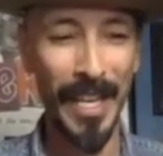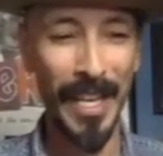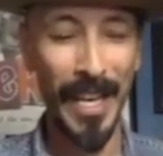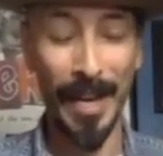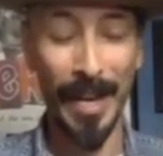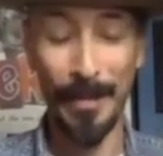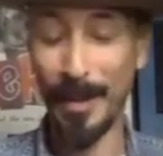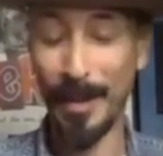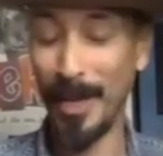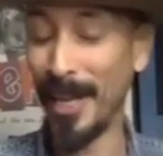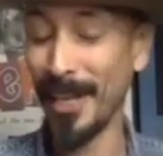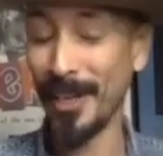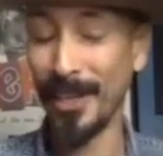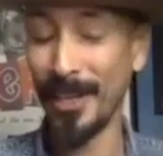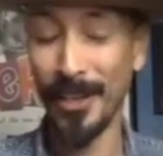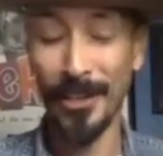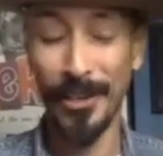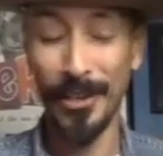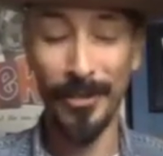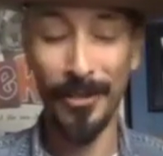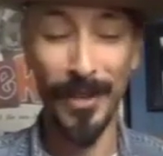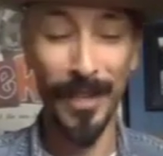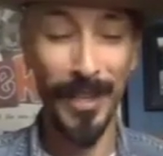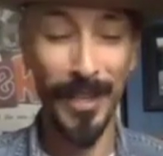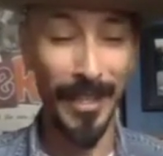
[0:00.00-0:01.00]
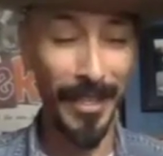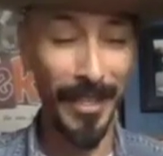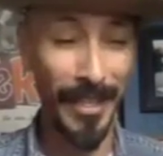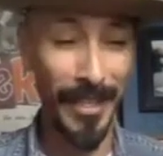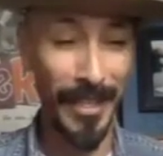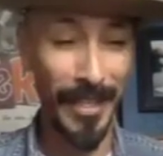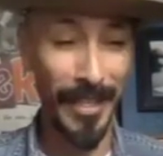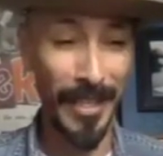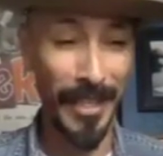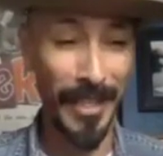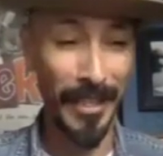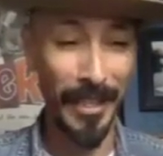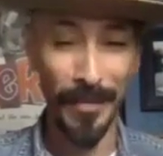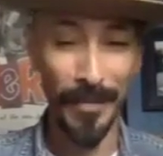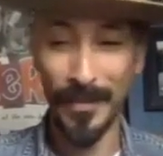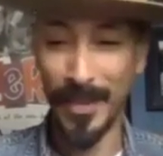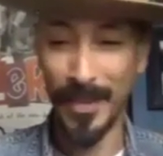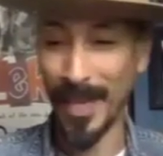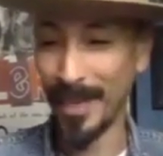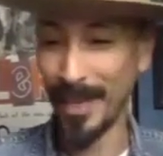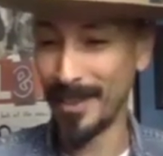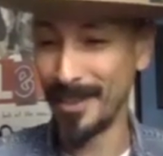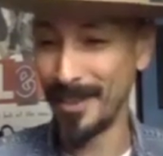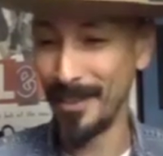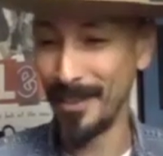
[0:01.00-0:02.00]
I mean, I could go on and on. I love
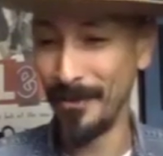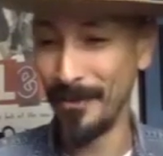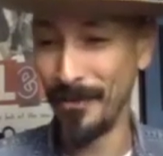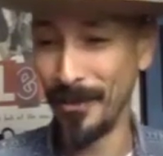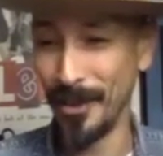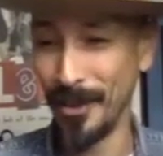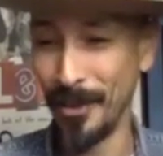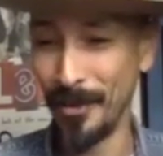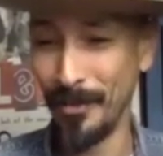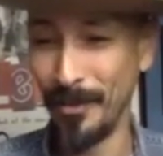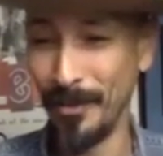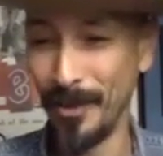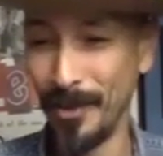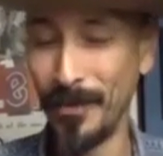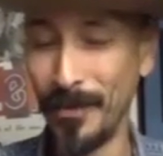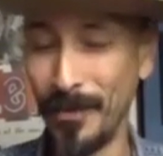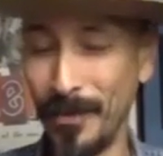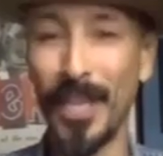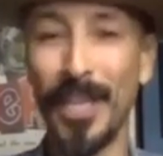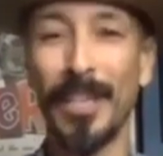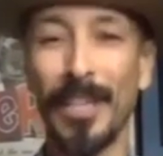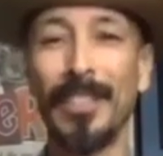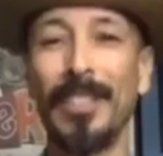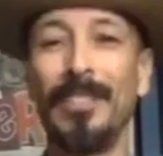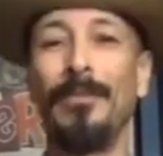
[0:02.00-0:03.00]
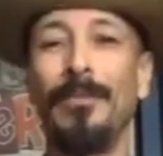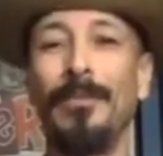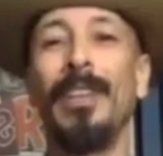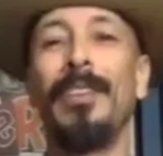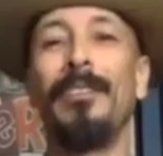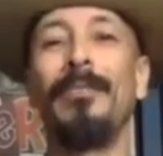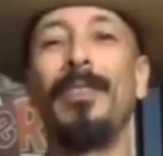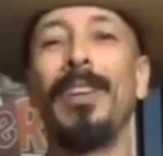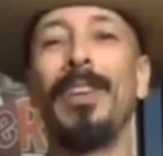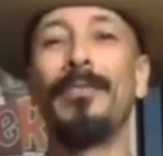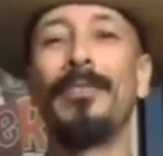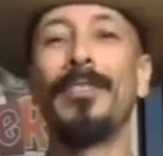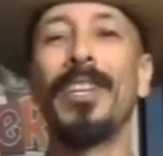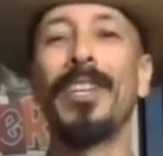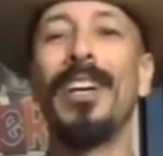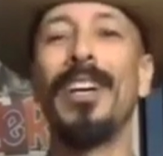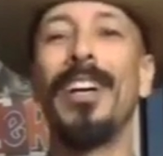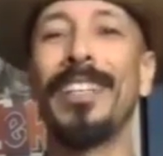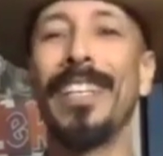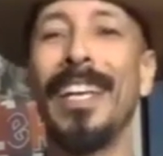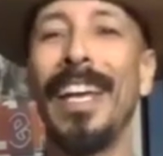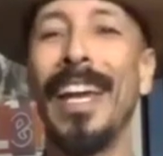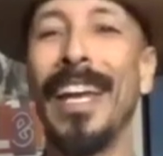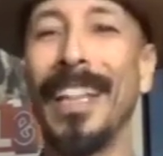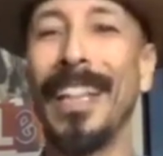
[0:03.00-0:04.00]
dance and film. We've talked
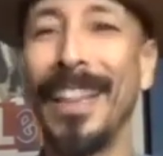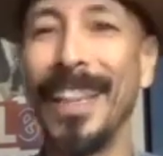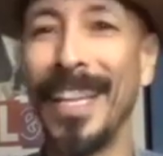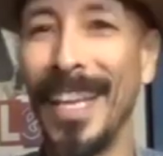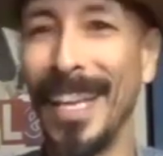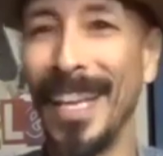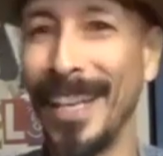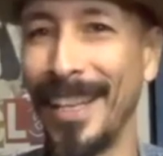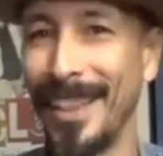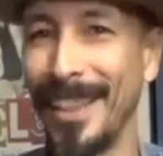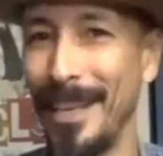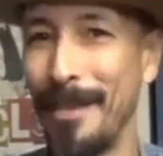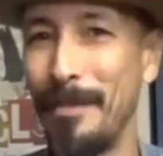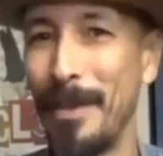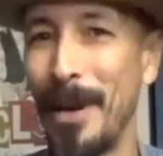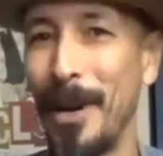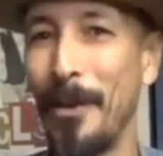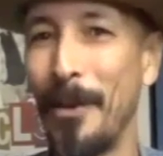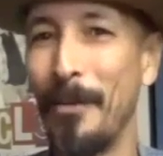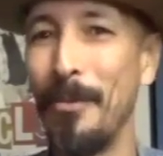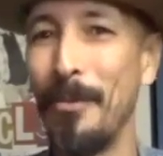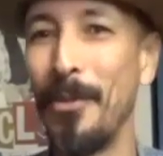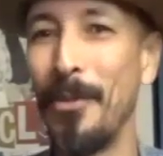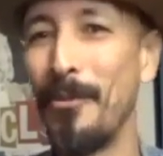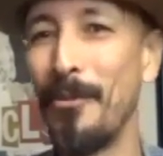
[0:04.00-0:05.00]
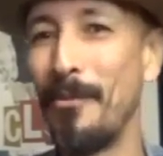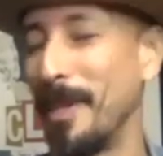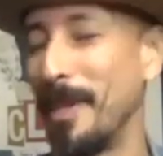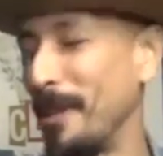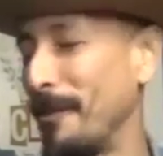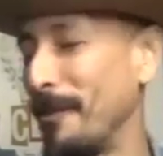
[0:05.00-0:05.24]
at length about movement